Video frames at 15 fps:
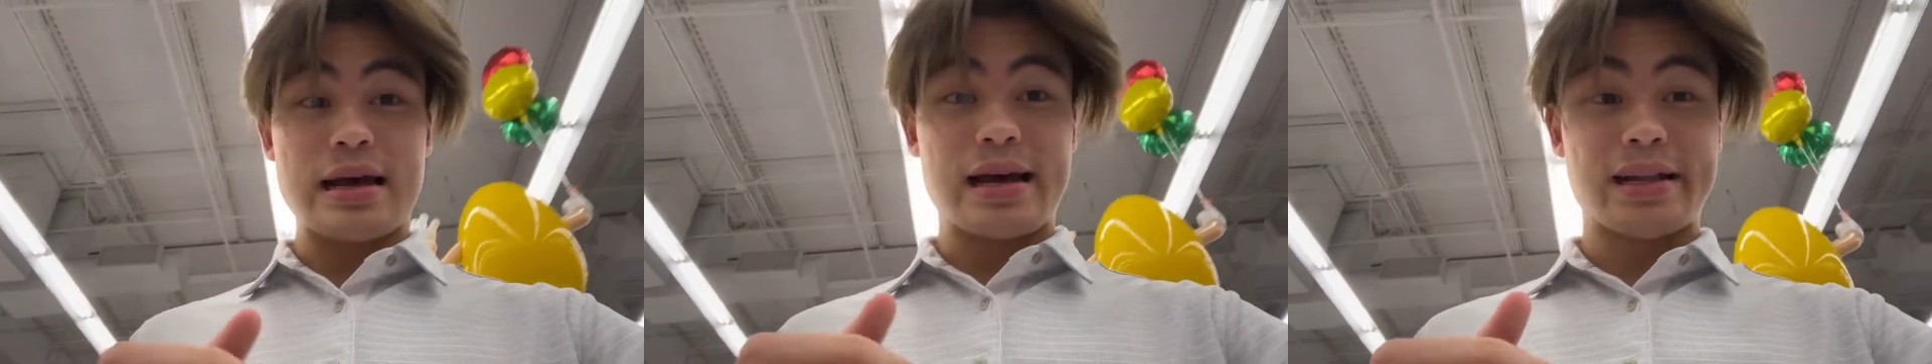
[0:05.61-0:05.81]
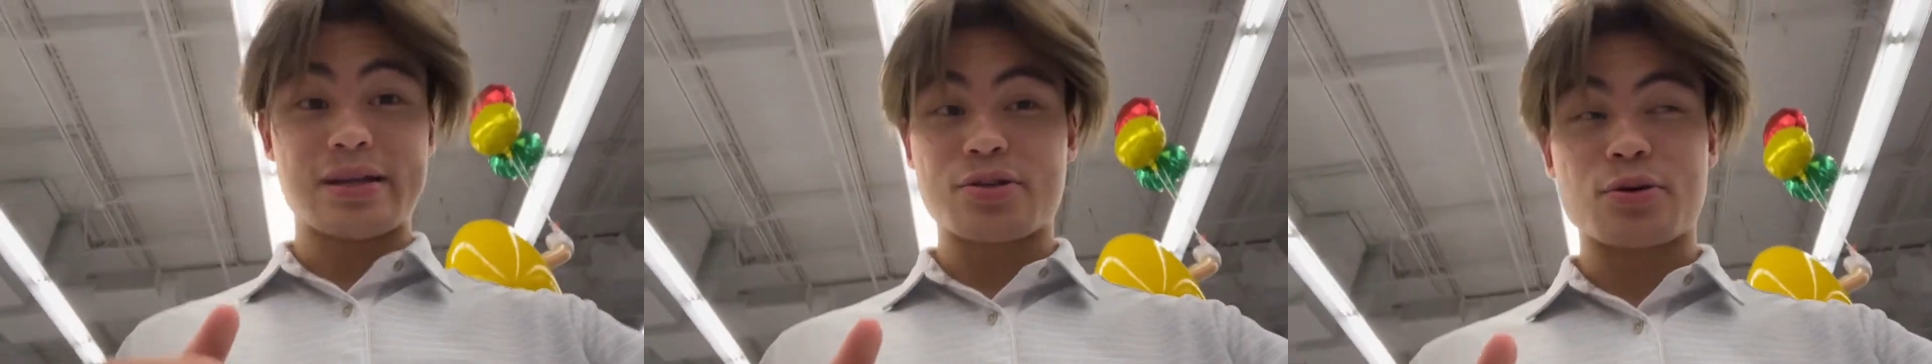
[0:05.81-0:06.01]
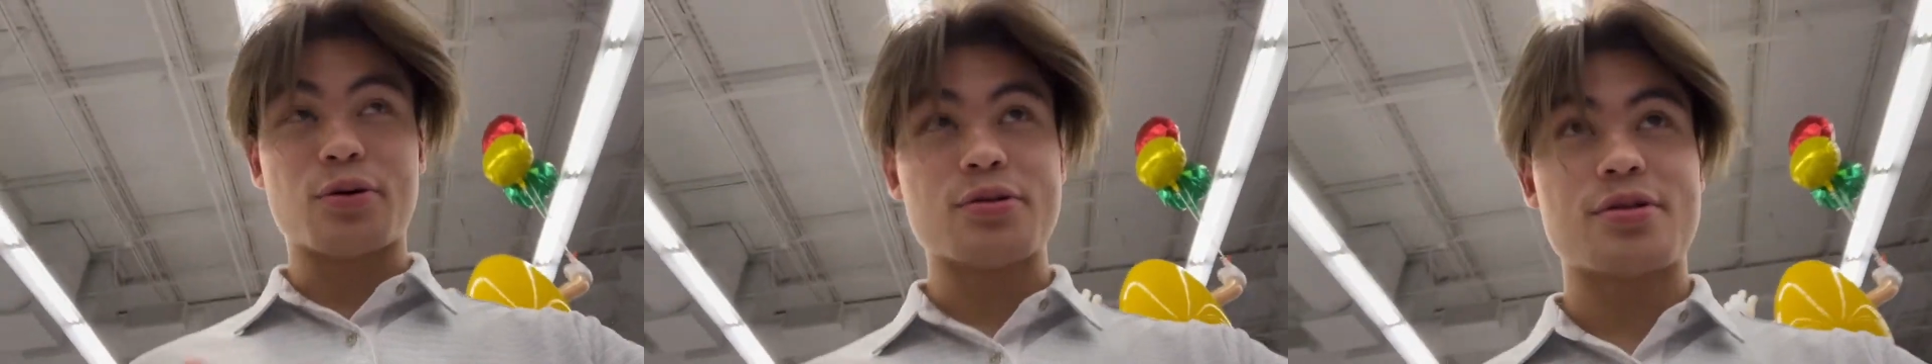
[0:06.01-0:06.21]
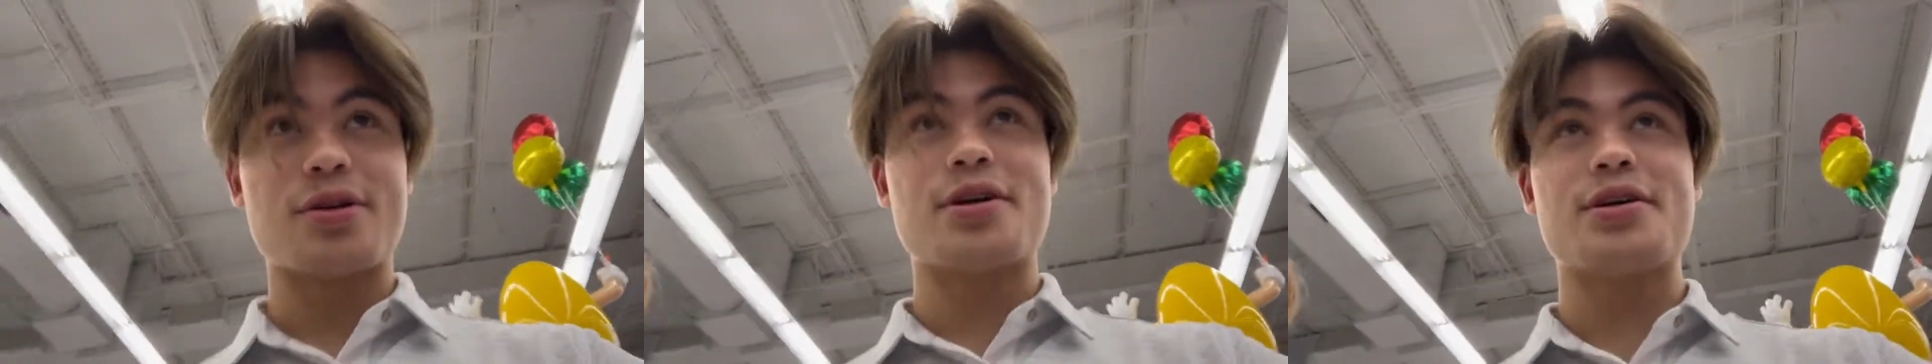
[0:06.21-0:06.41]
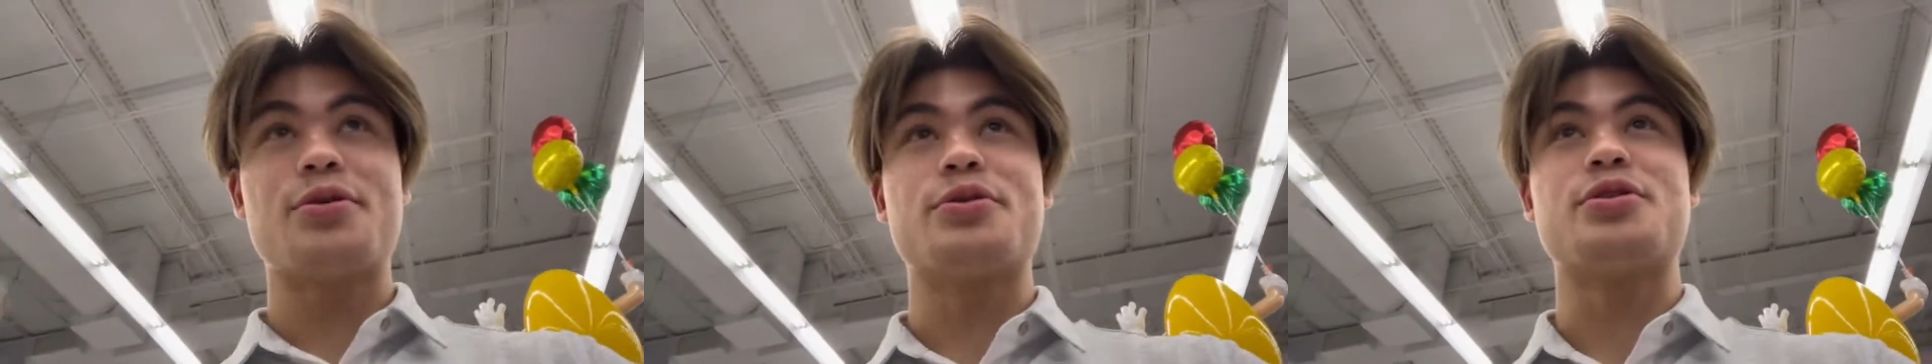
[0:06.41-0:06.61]
Alex old
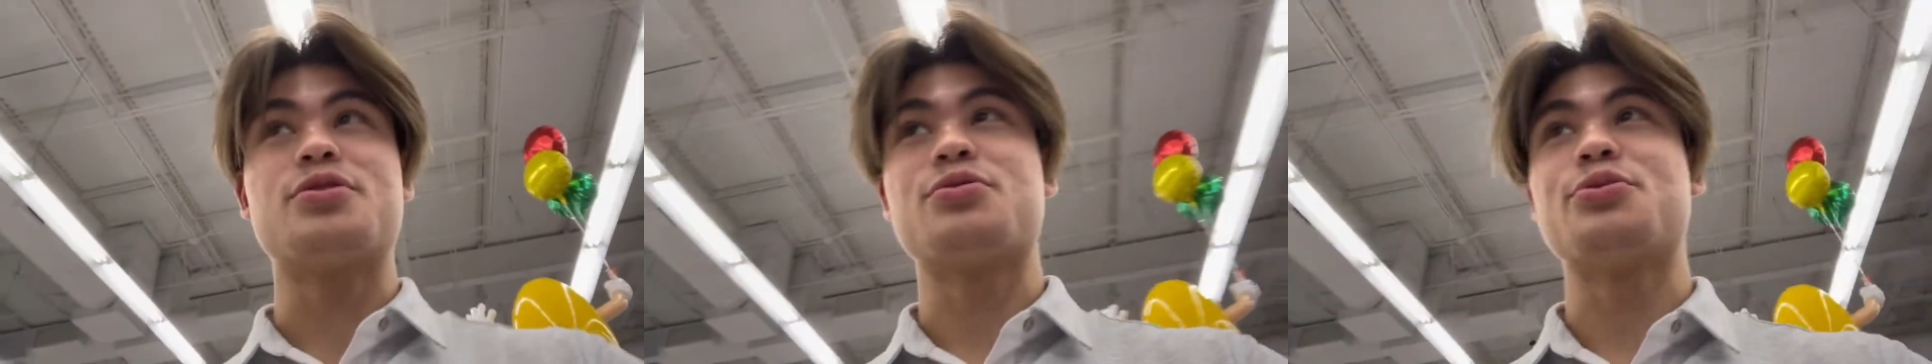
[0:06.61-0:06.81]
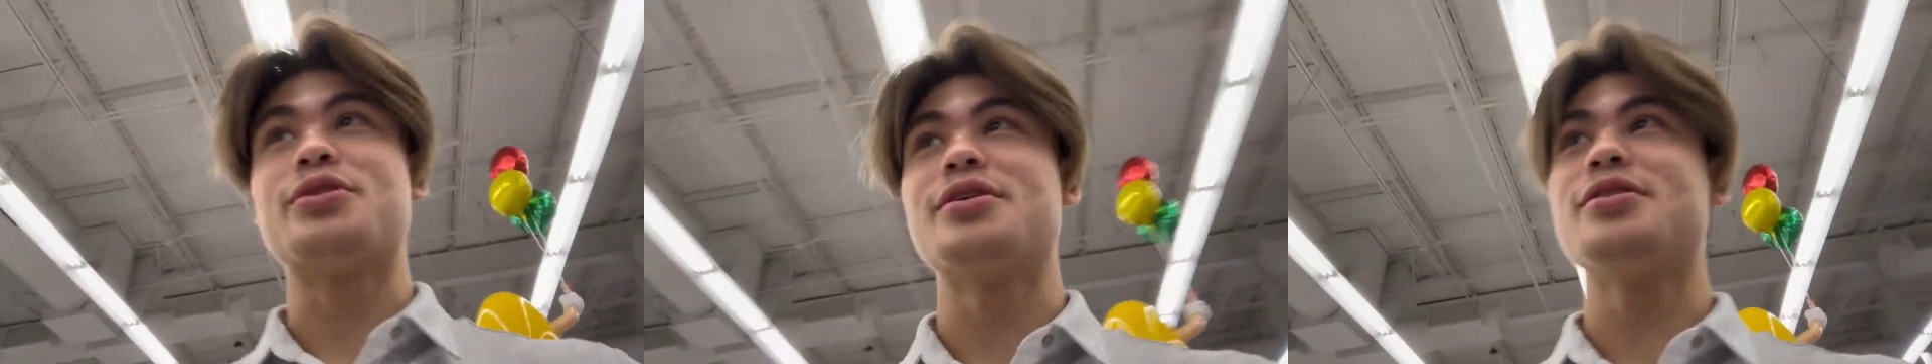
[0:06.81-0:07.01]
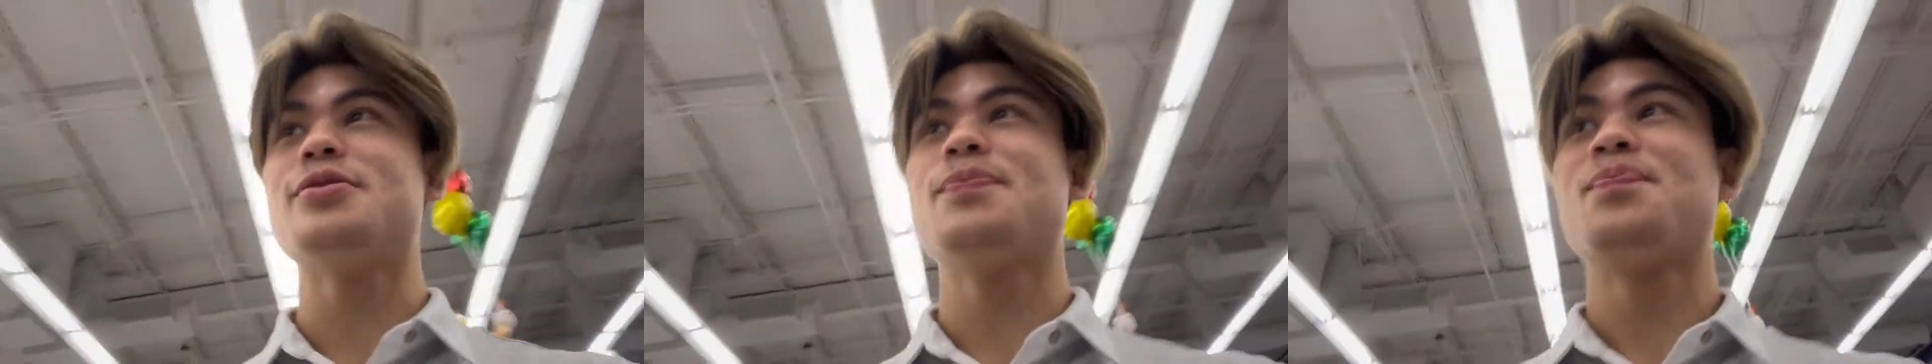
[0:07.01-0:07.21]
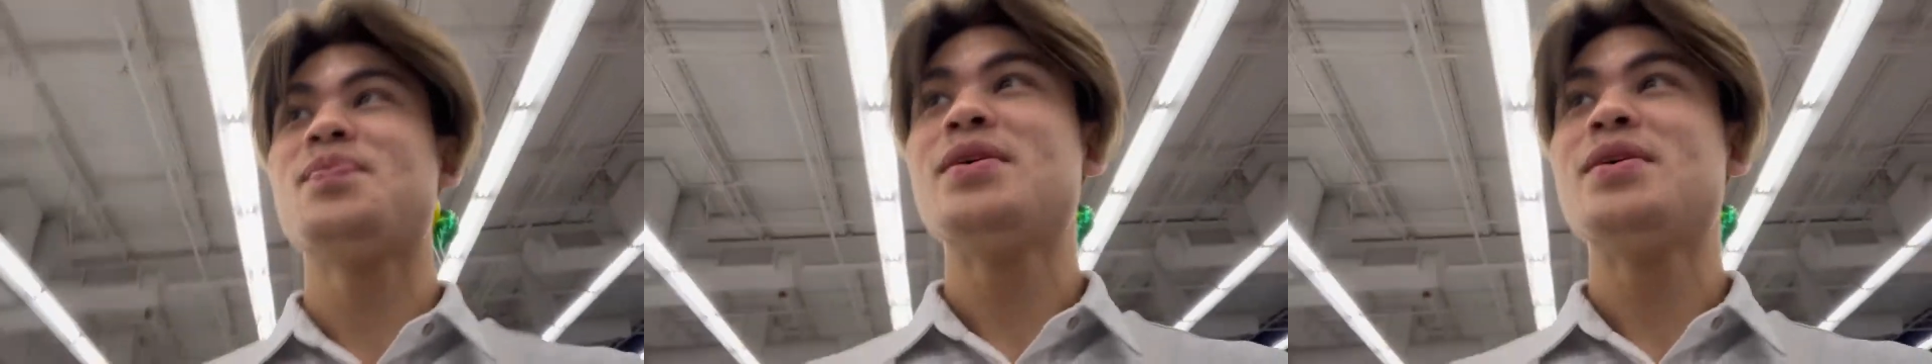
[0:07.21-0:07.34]
target, which is Will.